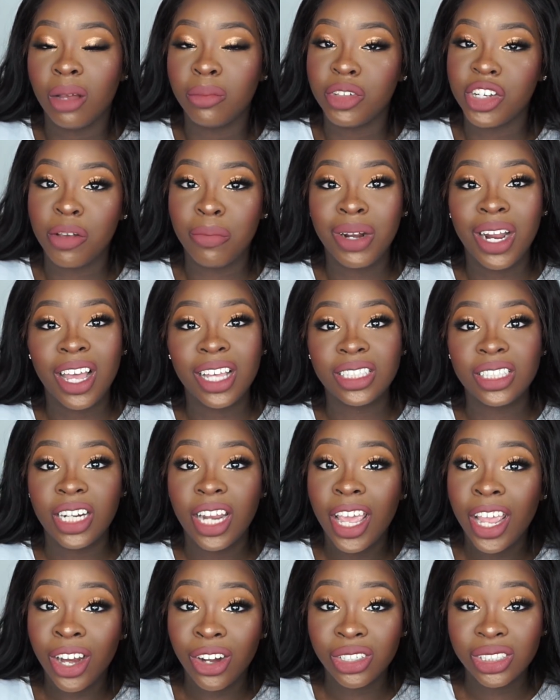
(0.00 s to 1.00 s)
Gemini is an
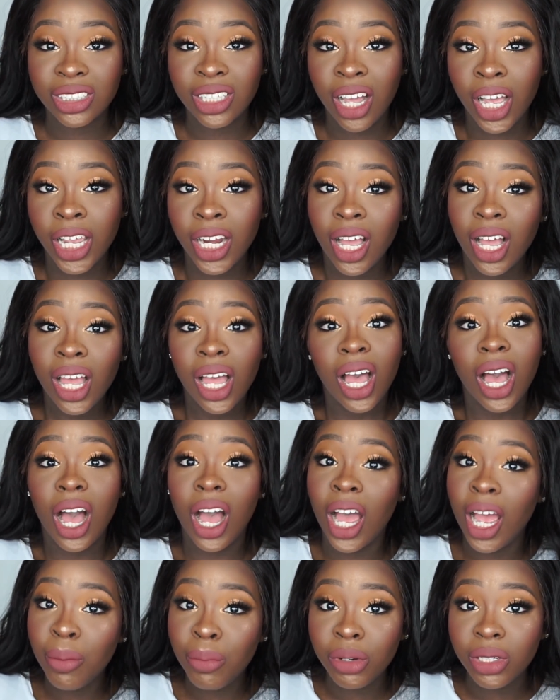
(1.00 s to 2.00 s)
air sign.
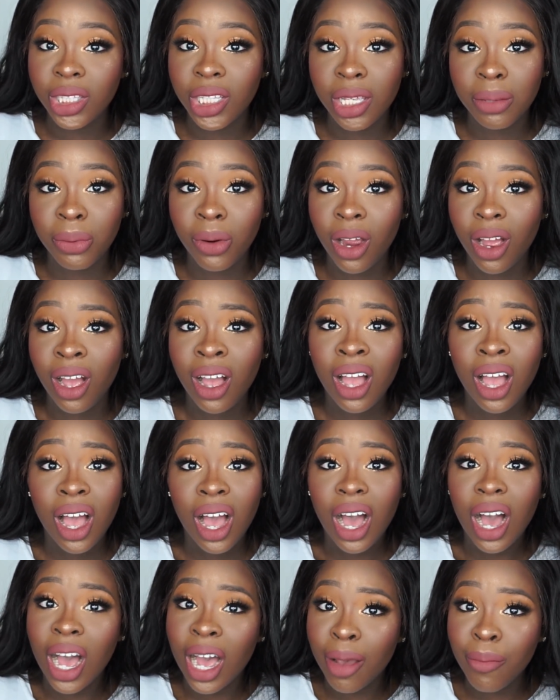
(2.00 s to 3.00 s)
I'm a Libra.
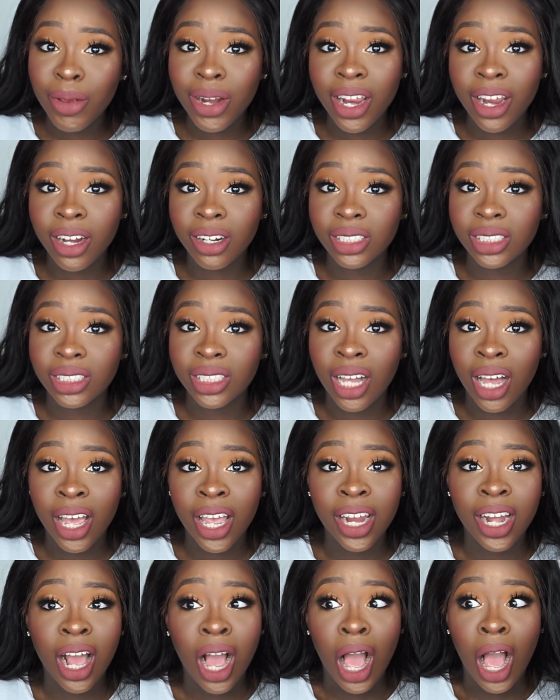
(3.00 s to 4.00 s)
I'm an air
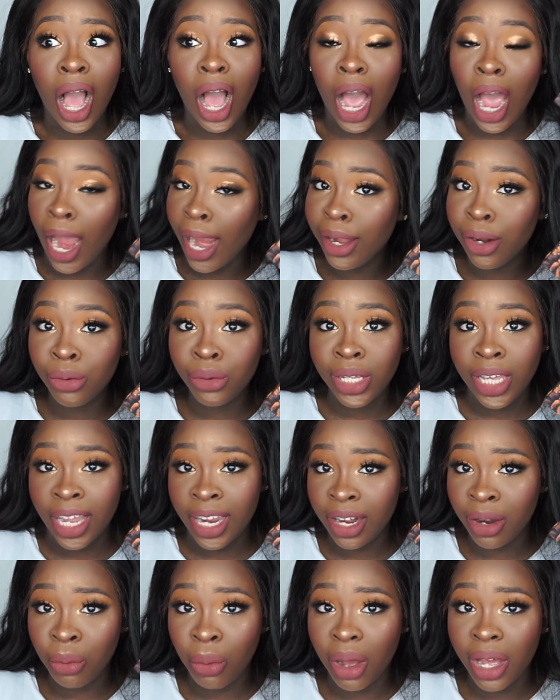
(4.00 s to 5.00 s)
sign. I don't
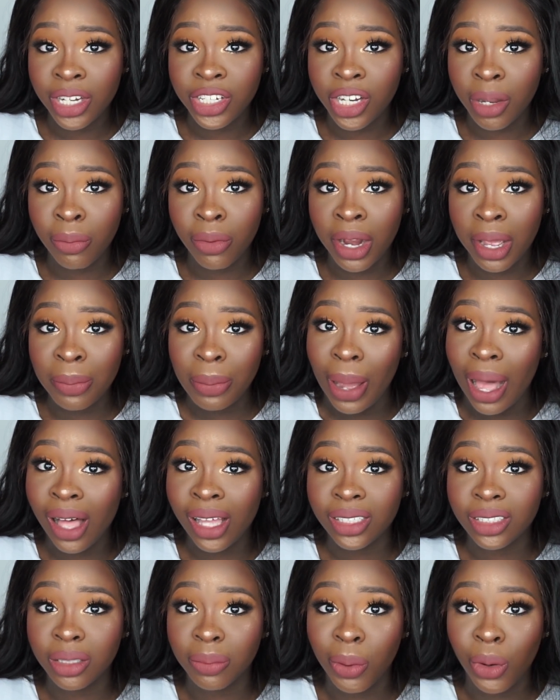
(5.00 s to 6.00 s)
care what a Gemini
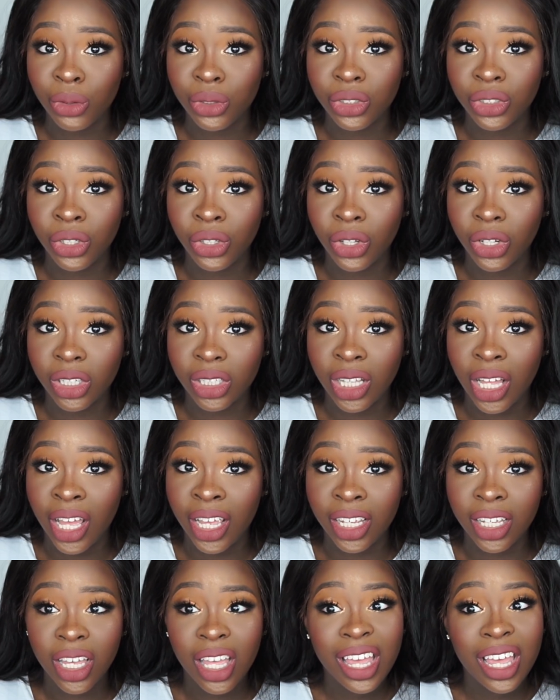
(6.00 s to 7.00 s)
palette's supposed to look
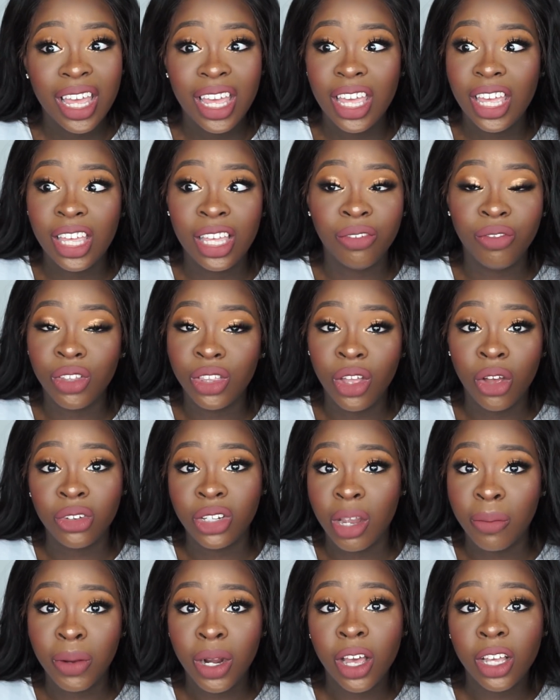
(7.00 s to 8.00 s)
like, even though
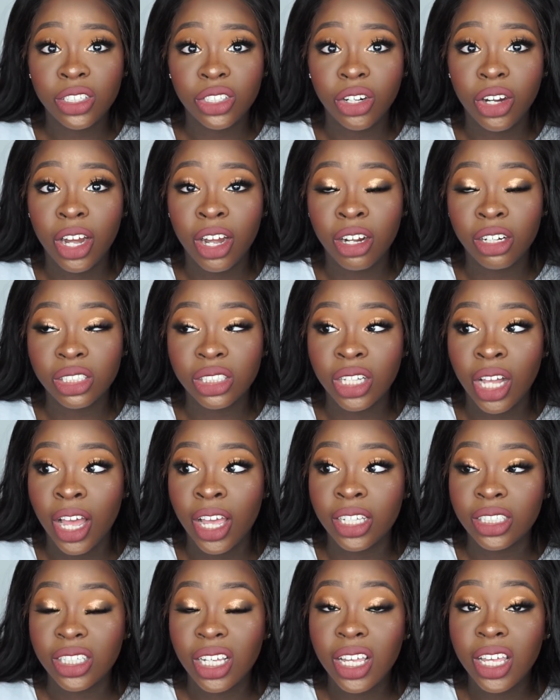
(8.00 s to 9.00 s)
Geminis are air
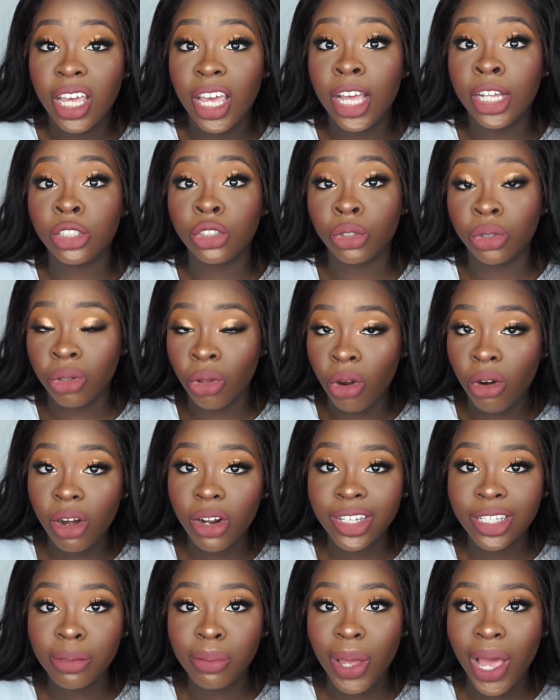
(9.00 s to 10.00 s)
signs. It's
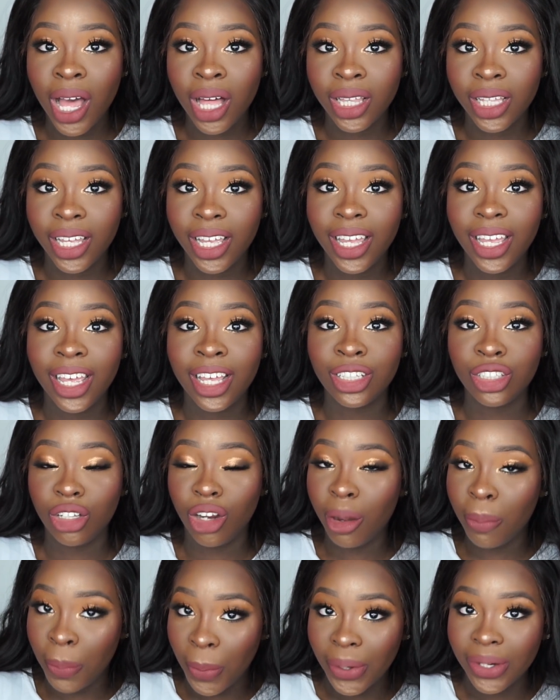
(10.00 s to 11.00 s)
Laura's palette. It's
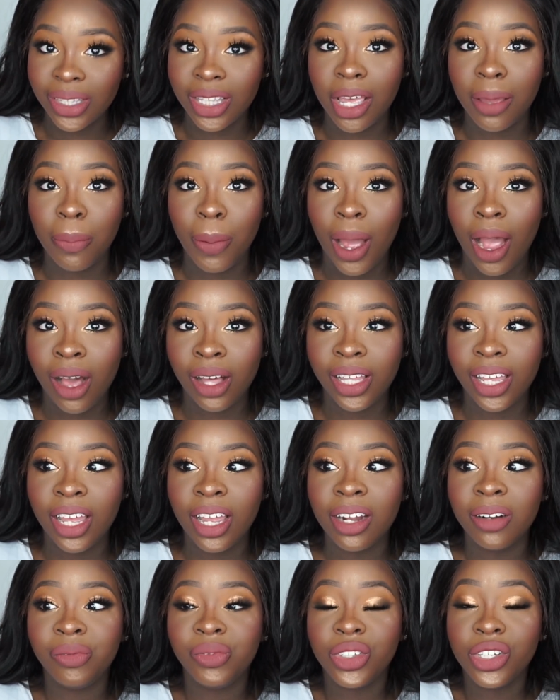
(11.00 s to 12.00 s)
her birthday
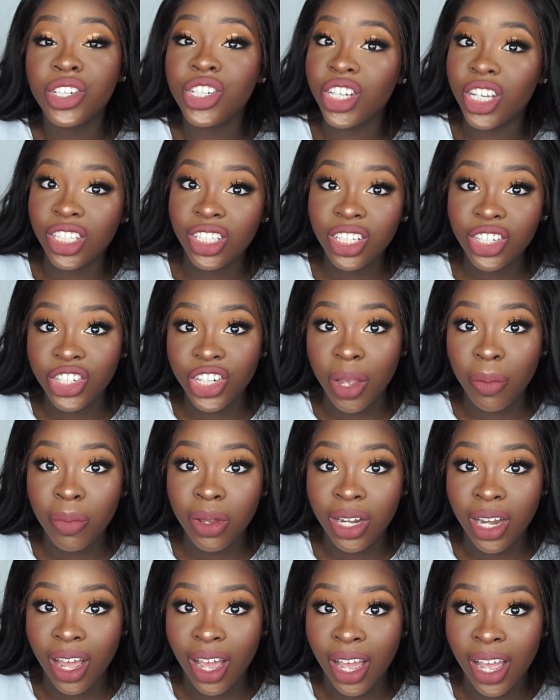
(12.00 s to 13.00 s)
palette. She's a
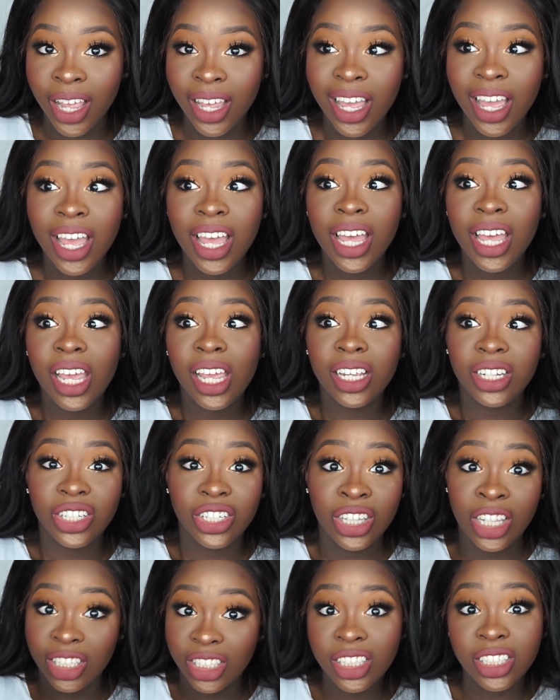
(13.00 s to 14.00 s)
Gemini.
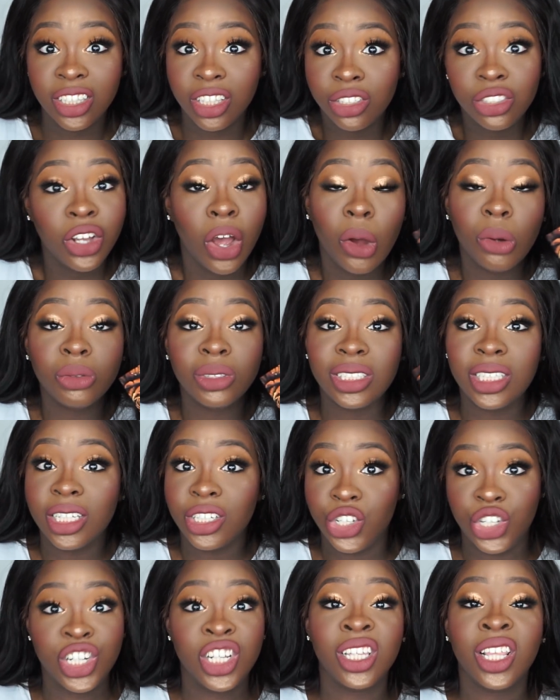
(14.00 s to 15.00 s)
This is the tones that
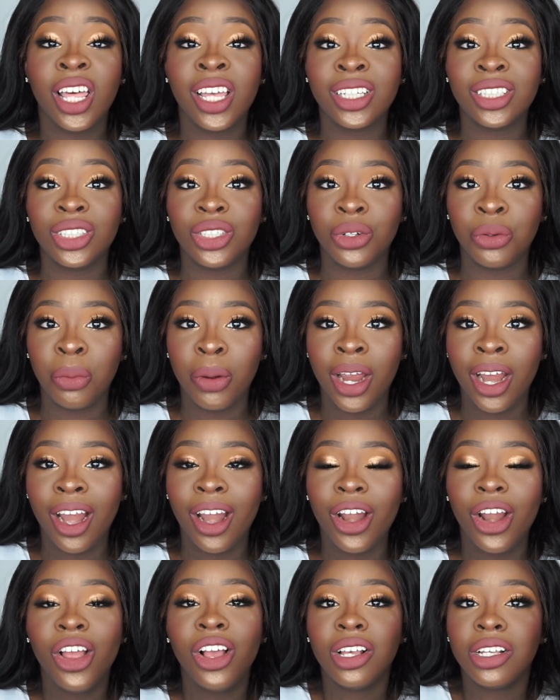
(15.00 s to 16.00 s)
she likes to
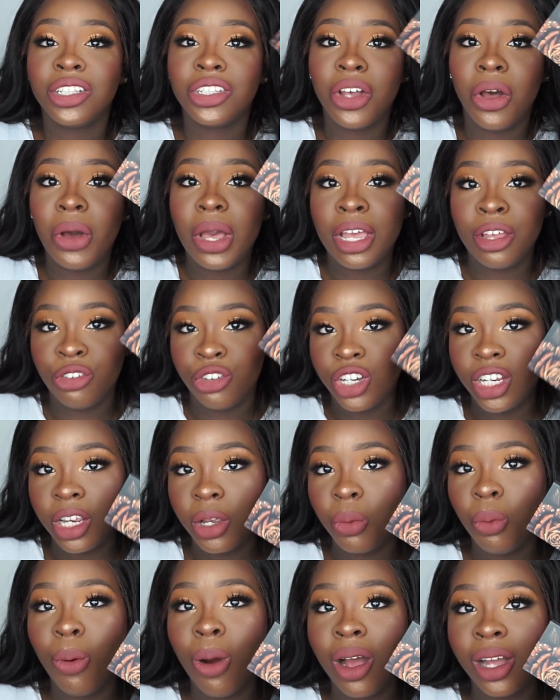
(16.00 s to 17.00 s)
wear. So if she
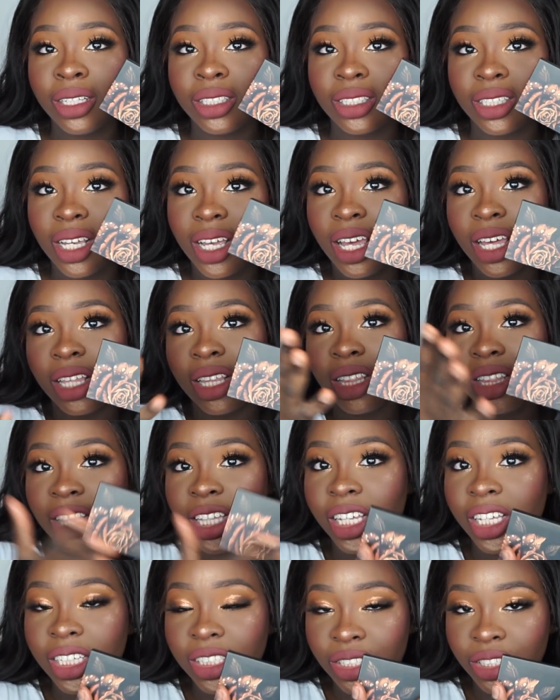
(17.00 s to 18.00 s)
wants
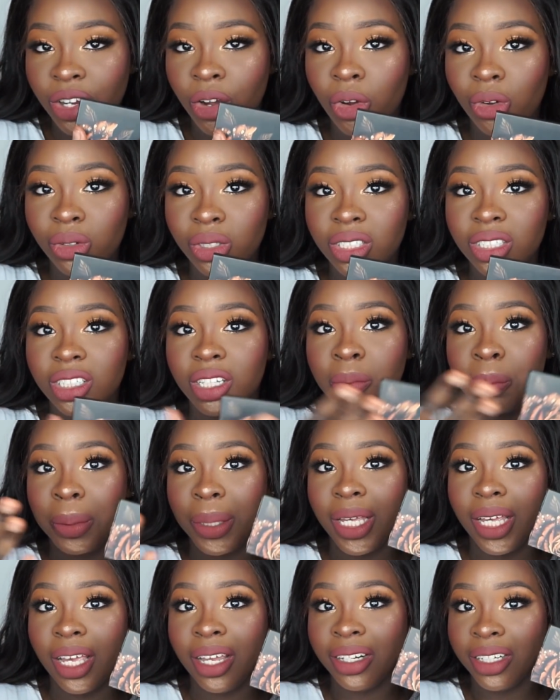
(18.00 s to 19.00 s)
these tones to
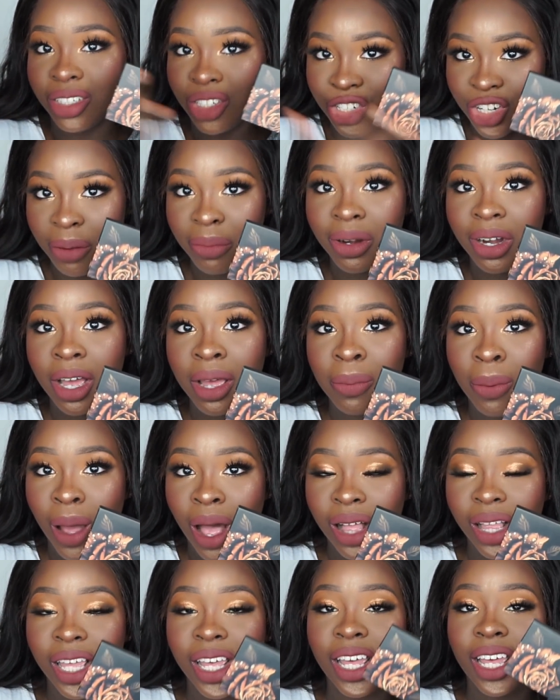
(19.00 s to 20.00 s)
be in a Gemini
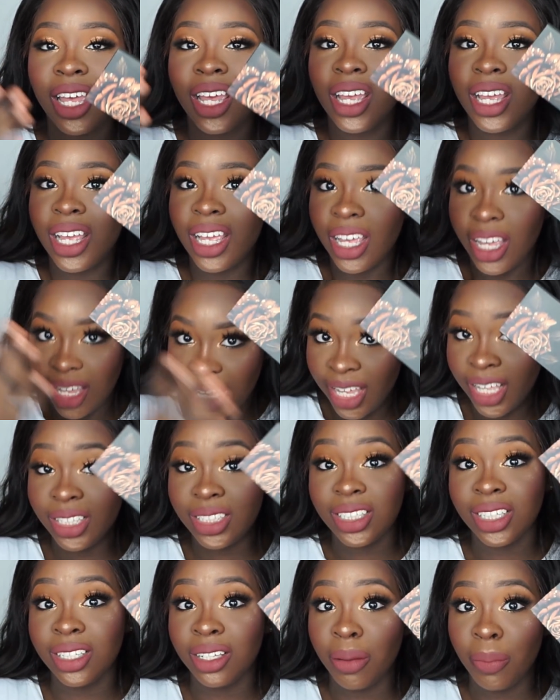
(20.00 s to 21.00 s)
palette,
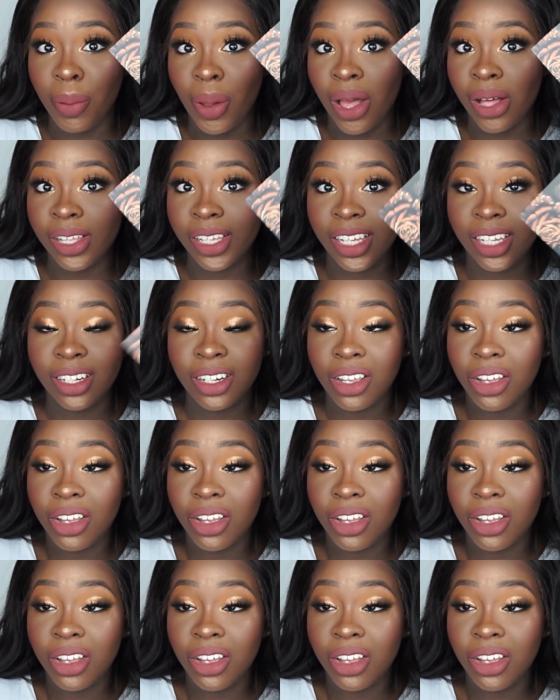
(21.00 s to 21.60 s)
it's in the palette.